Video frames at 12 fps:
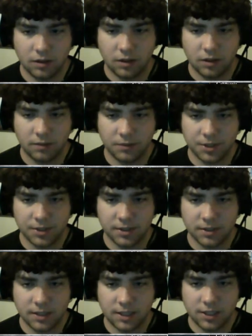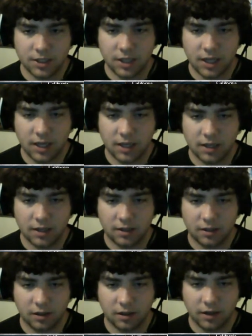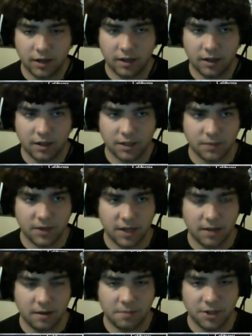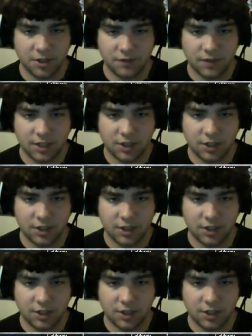We just unsieged, yay. Alright, uh, so we got a bunch of siege